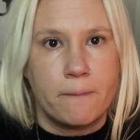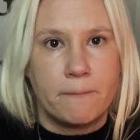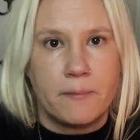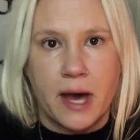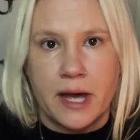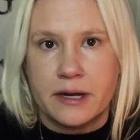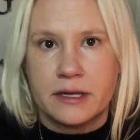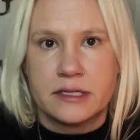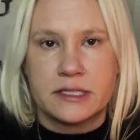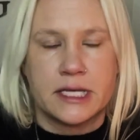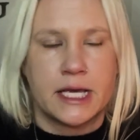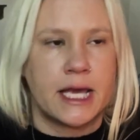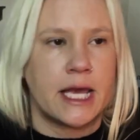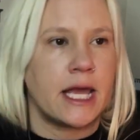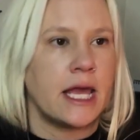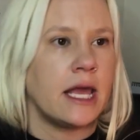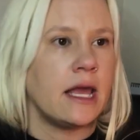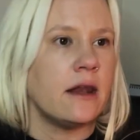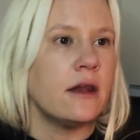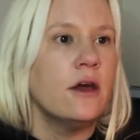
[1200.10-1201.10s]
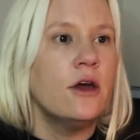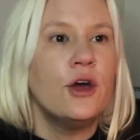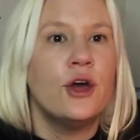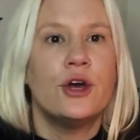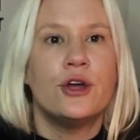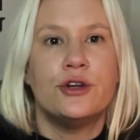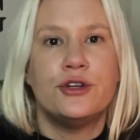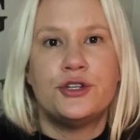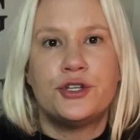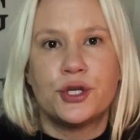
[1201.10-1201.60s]
meditate,
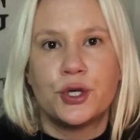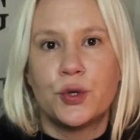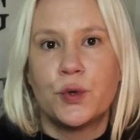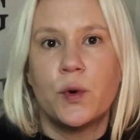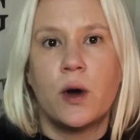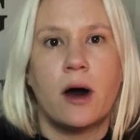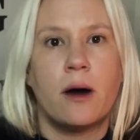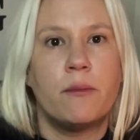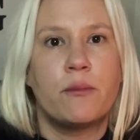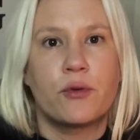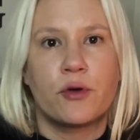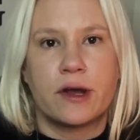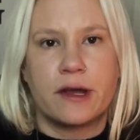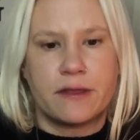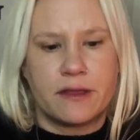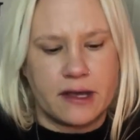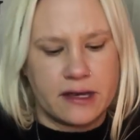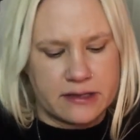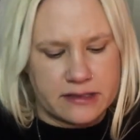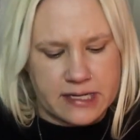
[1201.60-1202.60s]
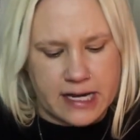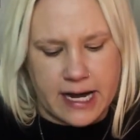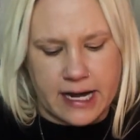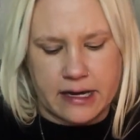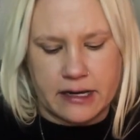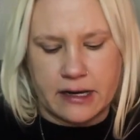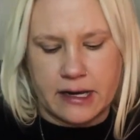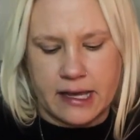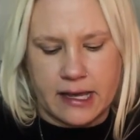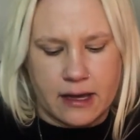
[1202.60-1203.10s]
do a breathing
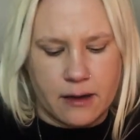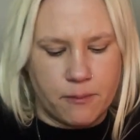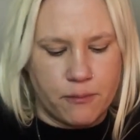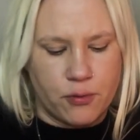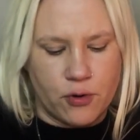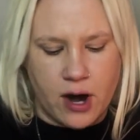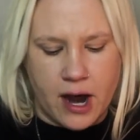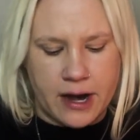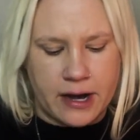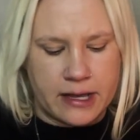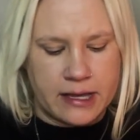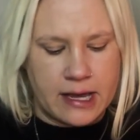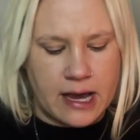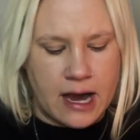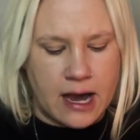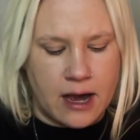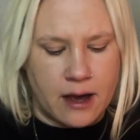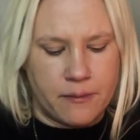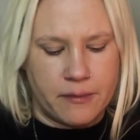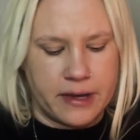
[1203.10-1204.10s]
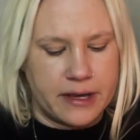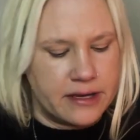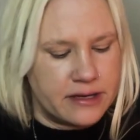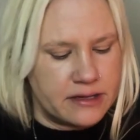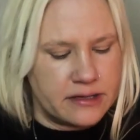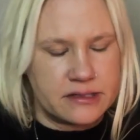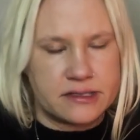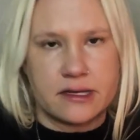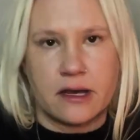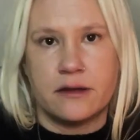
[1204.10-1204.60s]
technique. Pranayama
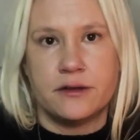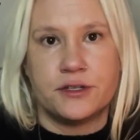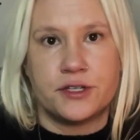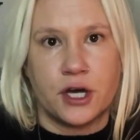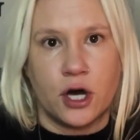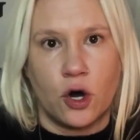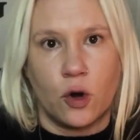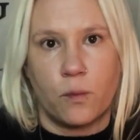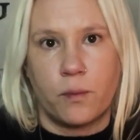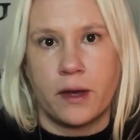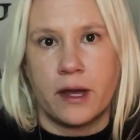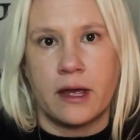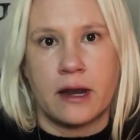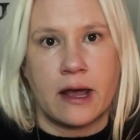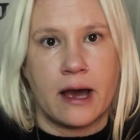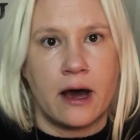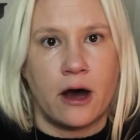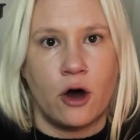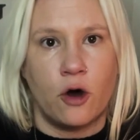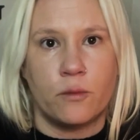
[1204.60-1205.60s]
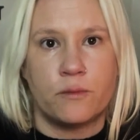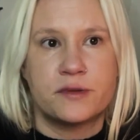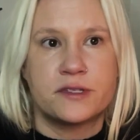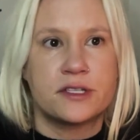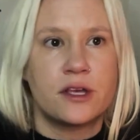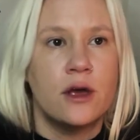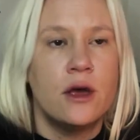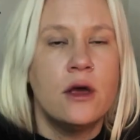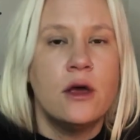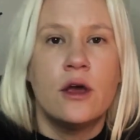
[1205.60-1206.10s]
is dope. It
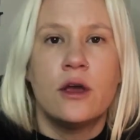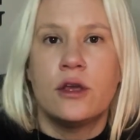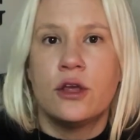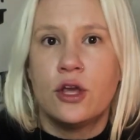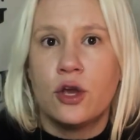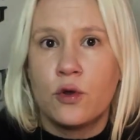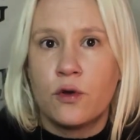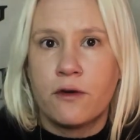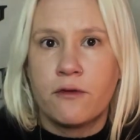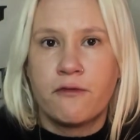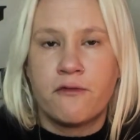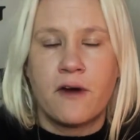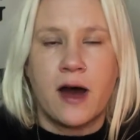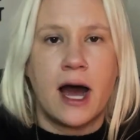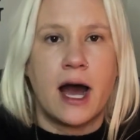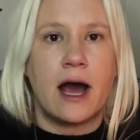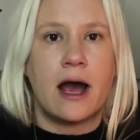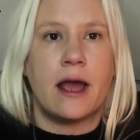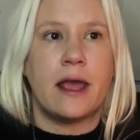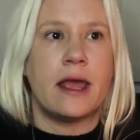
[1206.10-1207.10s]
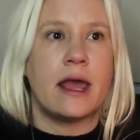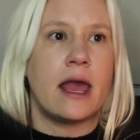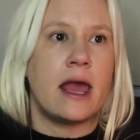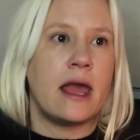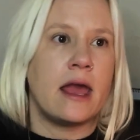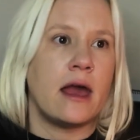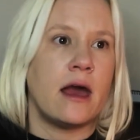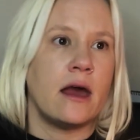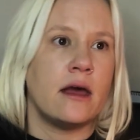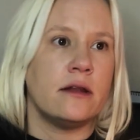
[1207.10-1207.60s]
helps unify
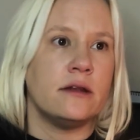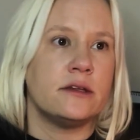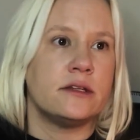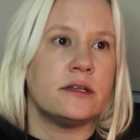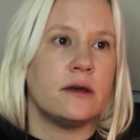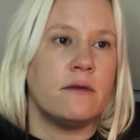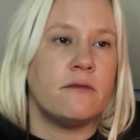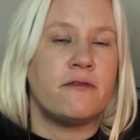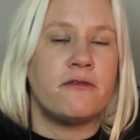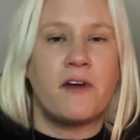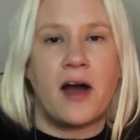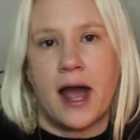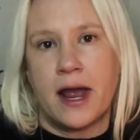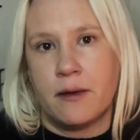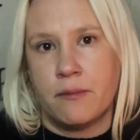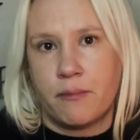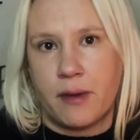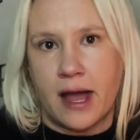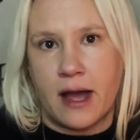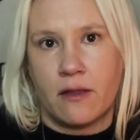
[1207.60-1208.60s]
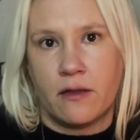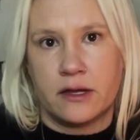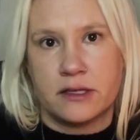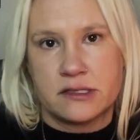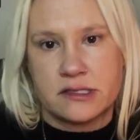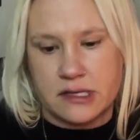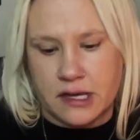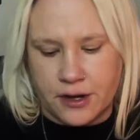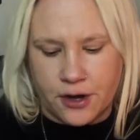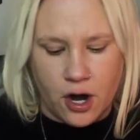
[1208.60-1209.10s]
and find
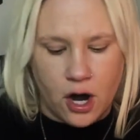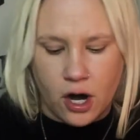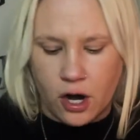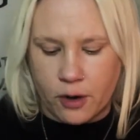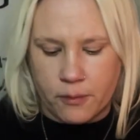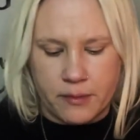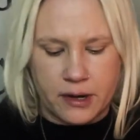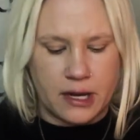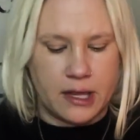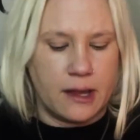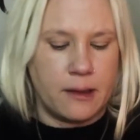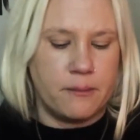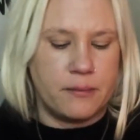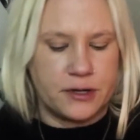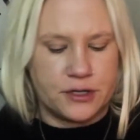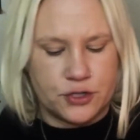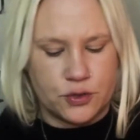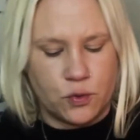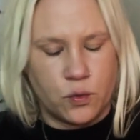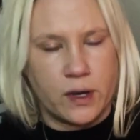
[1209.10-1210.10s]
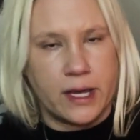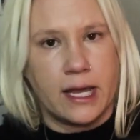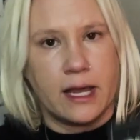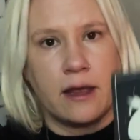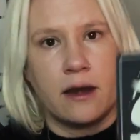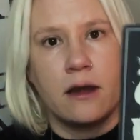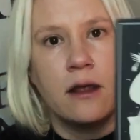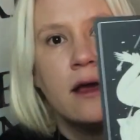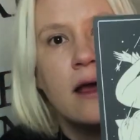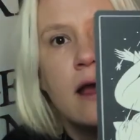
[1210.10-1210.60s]
balance and harmony
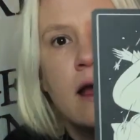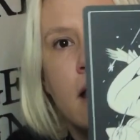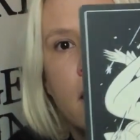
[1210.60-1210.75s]
between